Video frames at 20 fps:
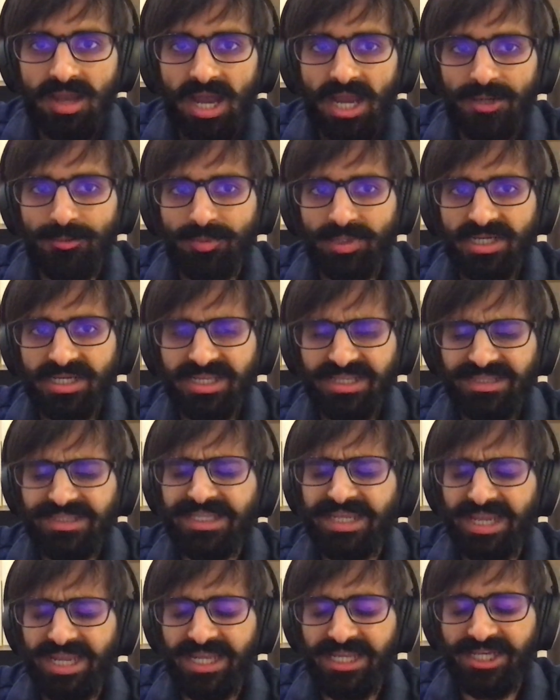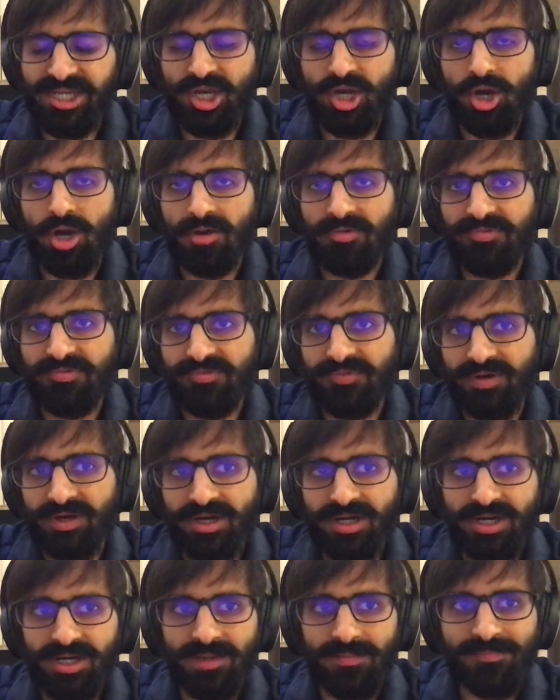I work in the area of
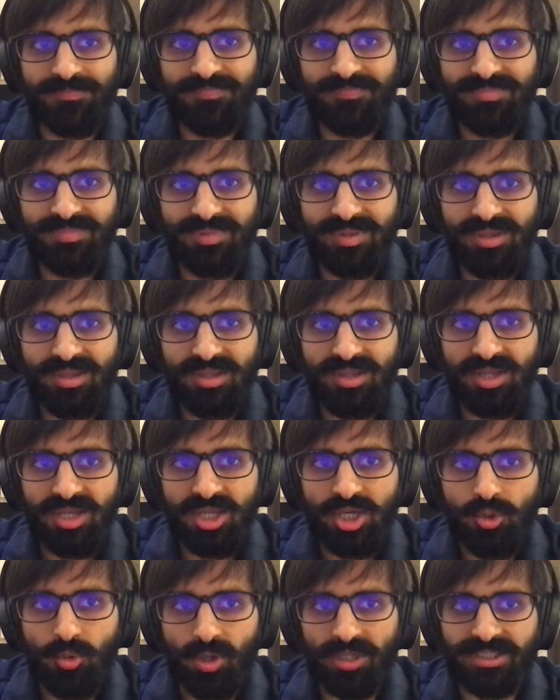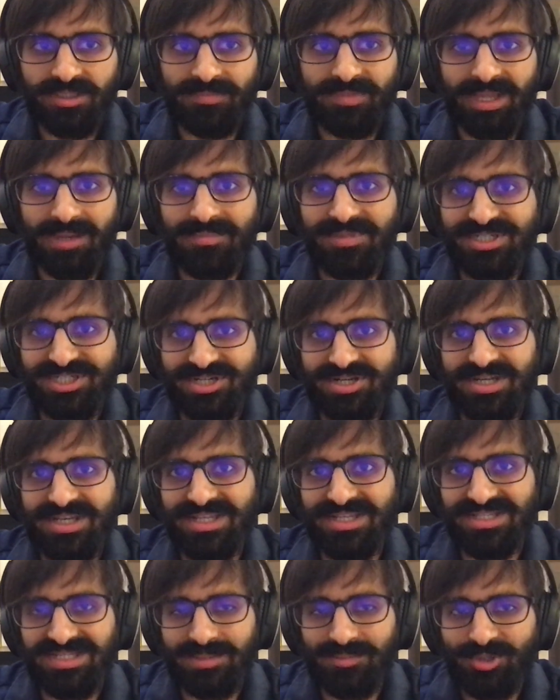quantum
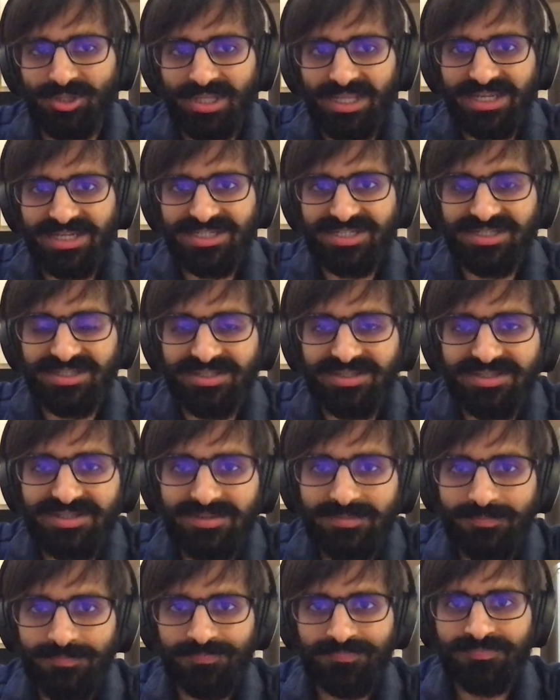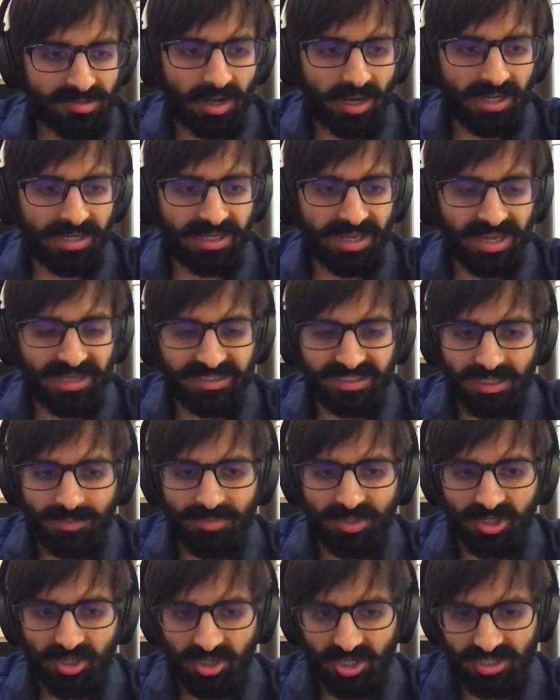chemistry simulations. I had come
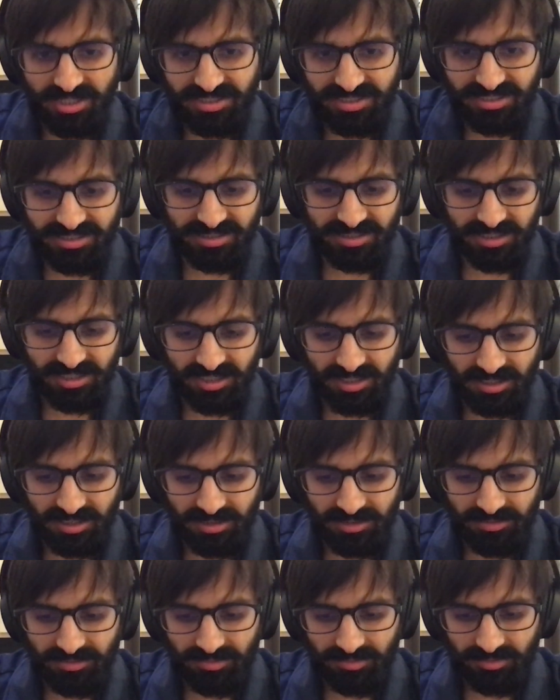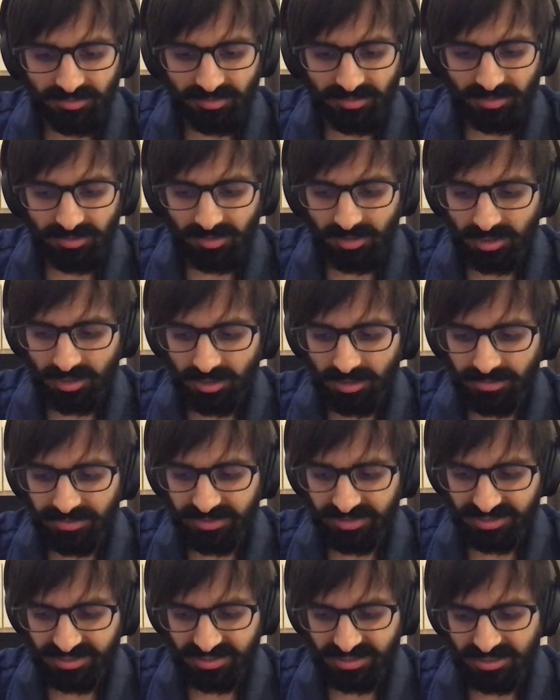across
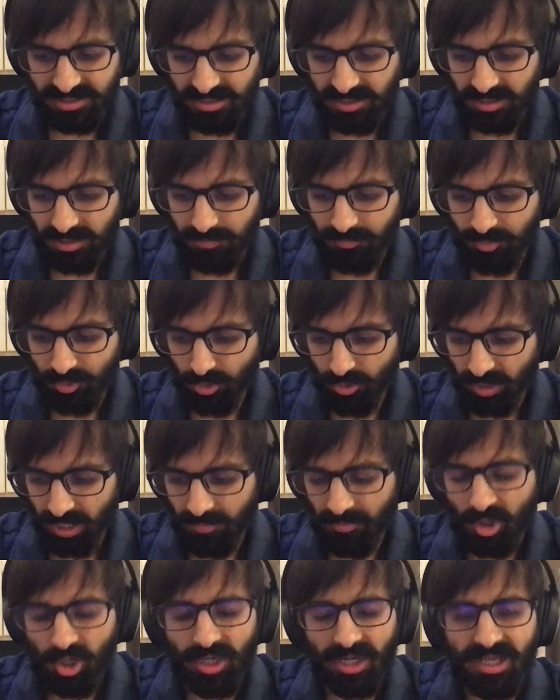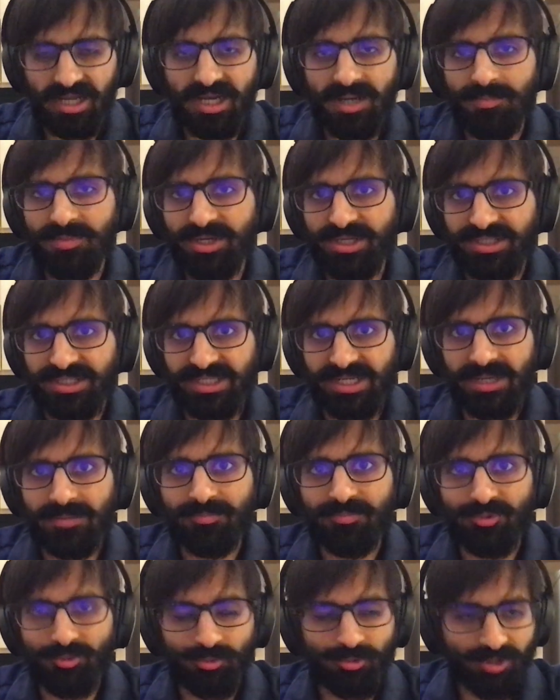this program called
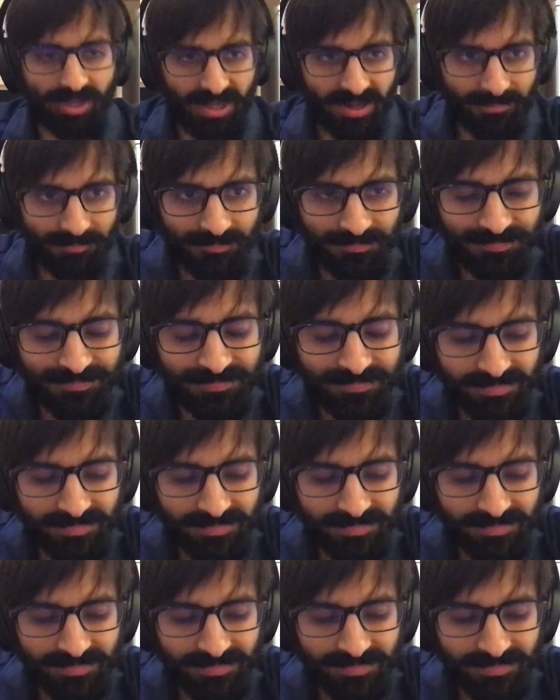Angamardana program,